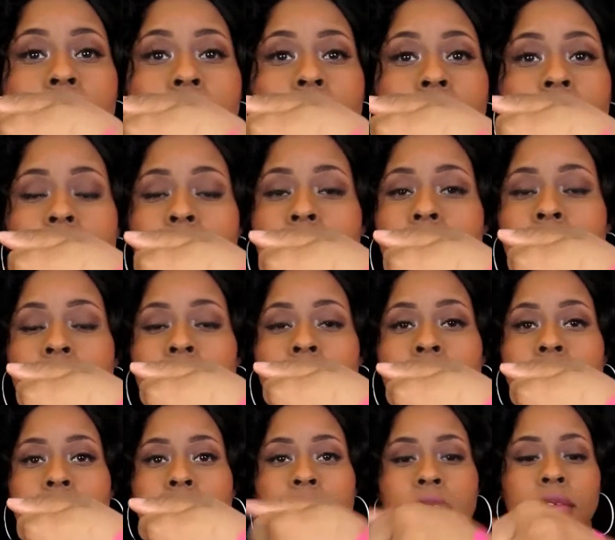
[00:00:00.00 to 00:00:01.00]
Like,
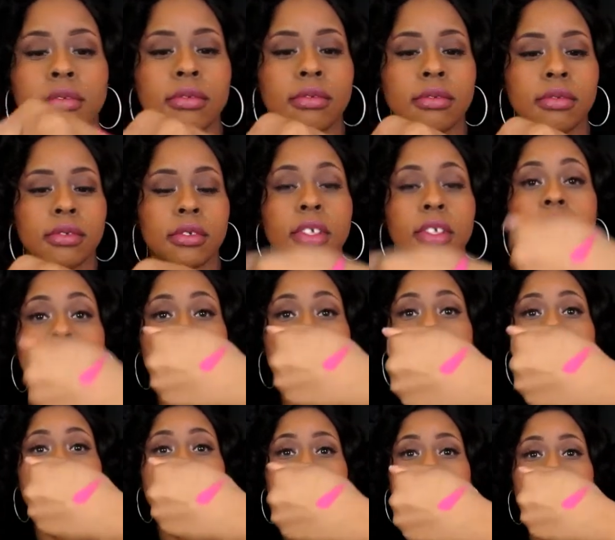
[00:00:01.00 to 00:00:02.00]
do you
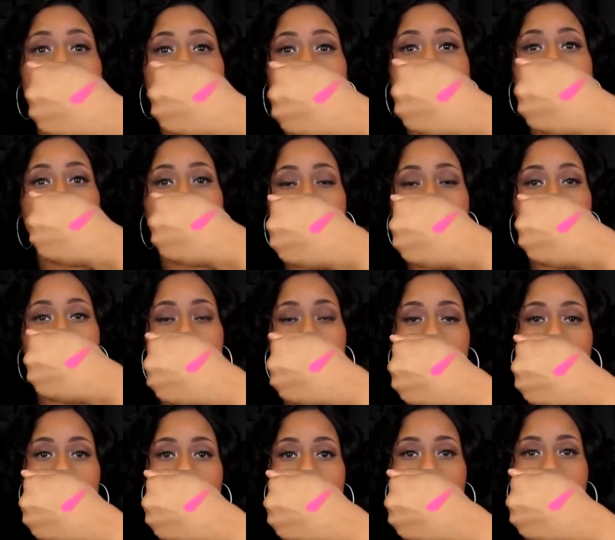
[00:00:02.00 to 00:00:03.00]
see how pigmented that
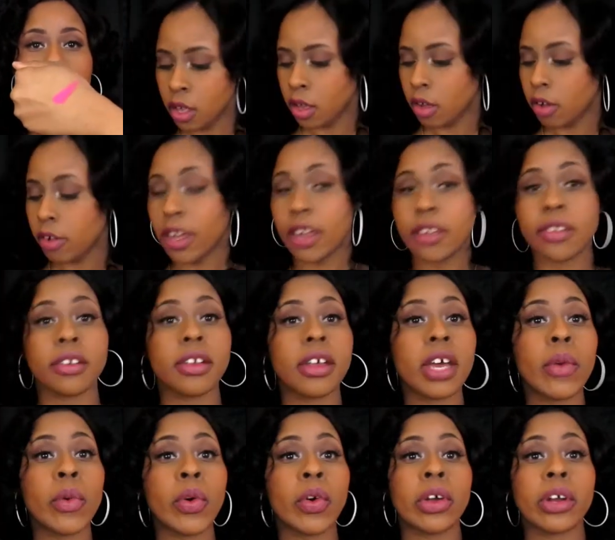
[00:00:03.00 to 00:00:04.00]
is? Okay, so
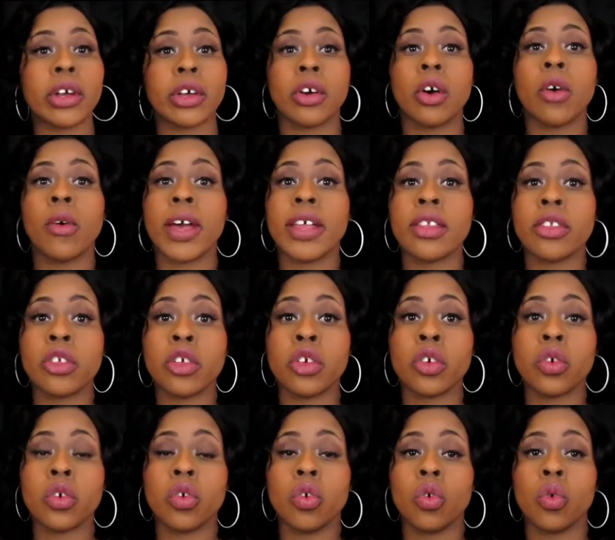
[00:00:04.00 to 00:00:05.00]
now we're gonna go
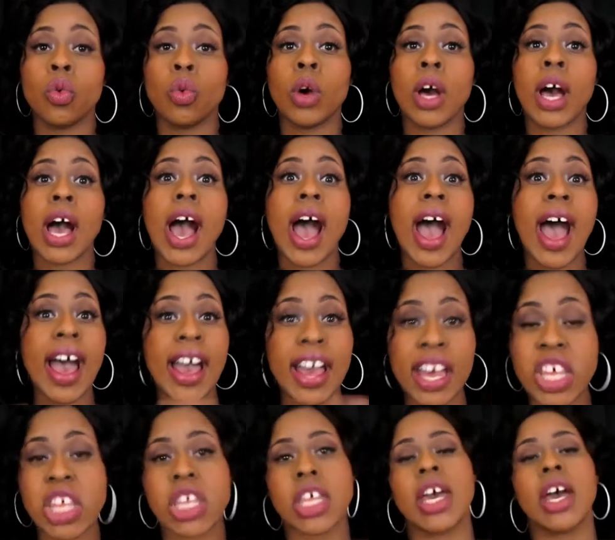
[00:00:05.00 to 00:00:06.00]
into
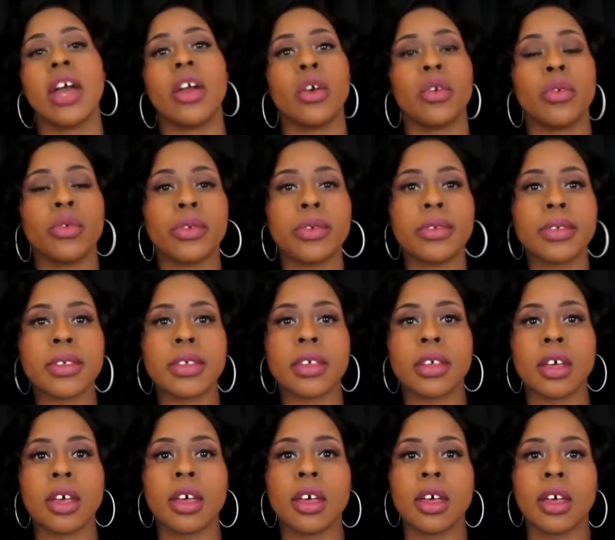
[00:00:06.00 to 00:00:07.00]
eyeshadows.
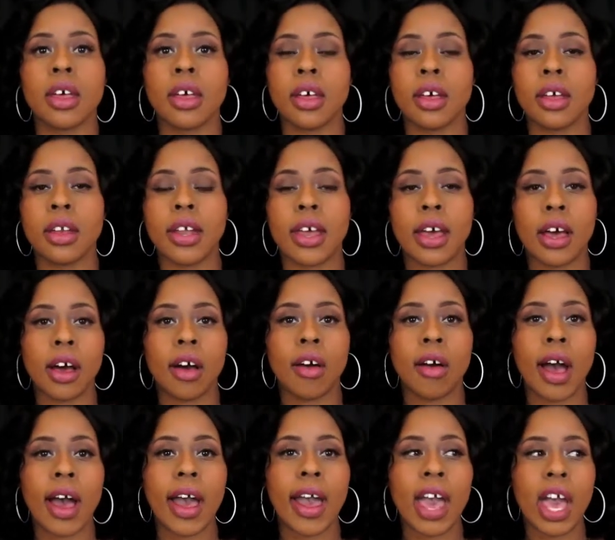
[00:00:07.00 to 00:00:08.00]
Now,
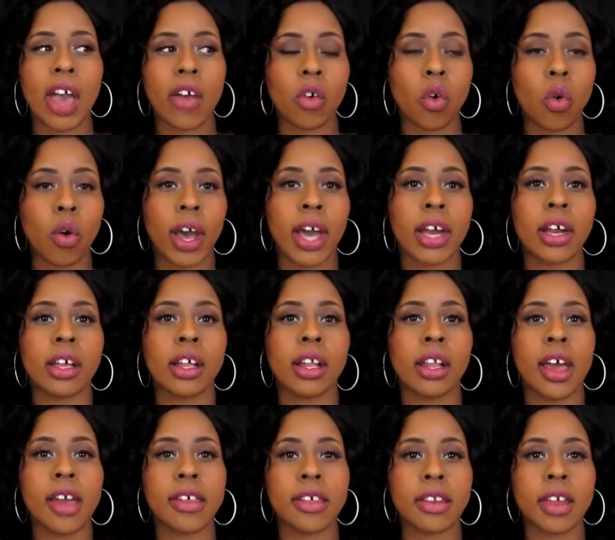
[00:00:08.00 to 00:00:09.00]
I have quite a
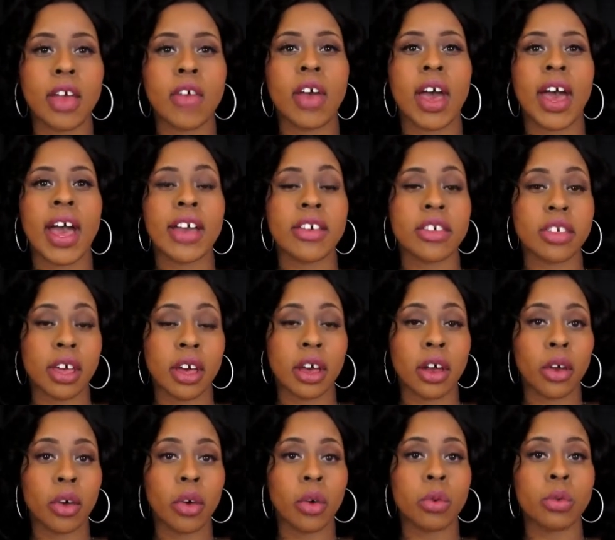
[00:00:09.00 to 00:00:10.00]
collection of
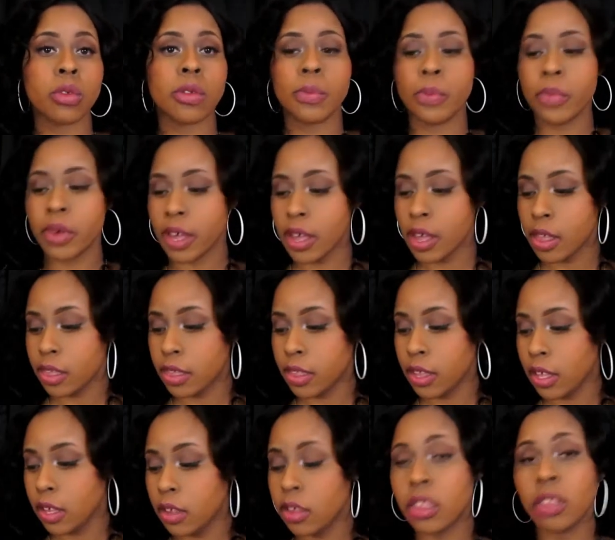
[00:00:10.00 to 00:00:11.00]
eyeshadows, but
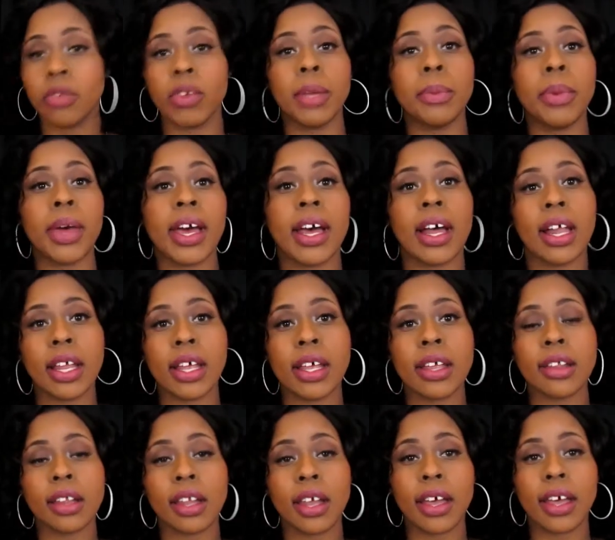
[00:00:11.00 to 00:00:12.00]
these 3
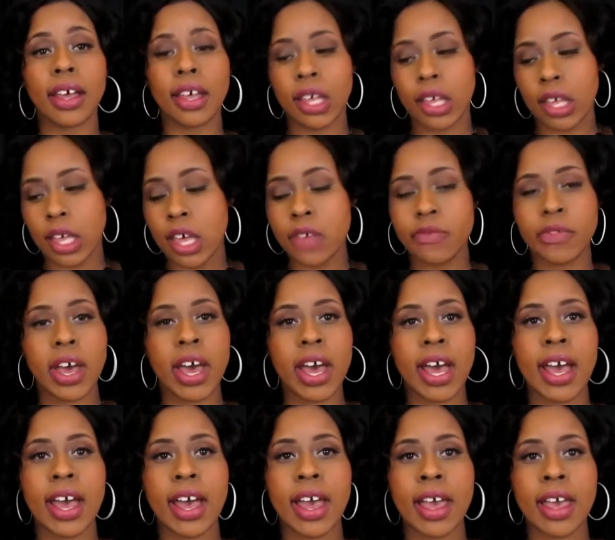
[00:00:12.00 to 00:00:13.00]
palettes, like, if
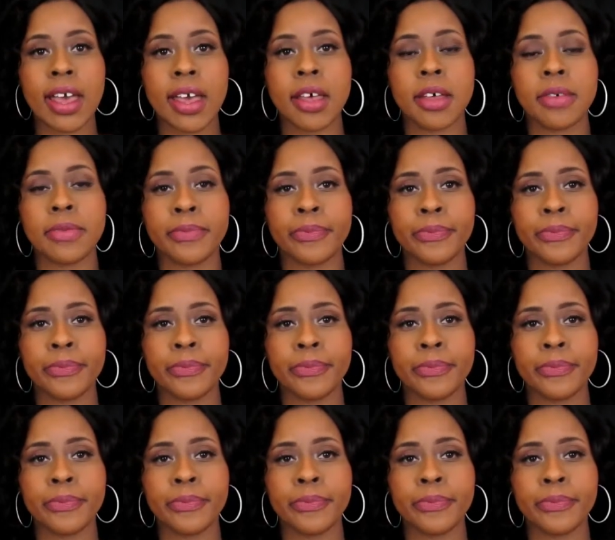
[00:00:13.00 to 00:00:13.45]
I